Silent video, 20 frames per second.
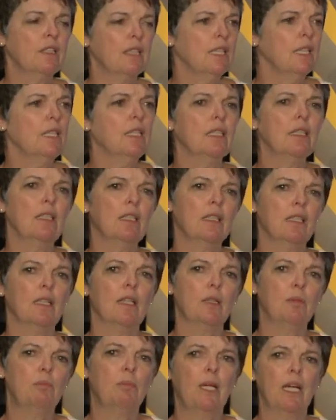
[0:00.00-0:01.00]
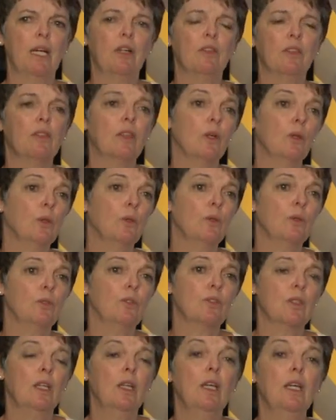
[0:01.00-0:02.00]
thinking about
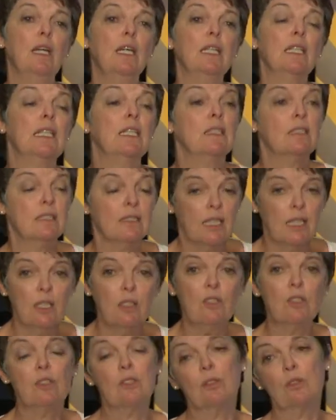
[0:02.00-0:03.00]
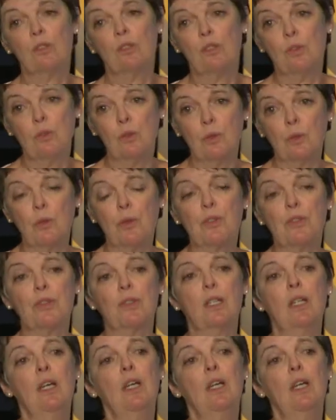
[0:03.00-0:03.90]
those essential truths.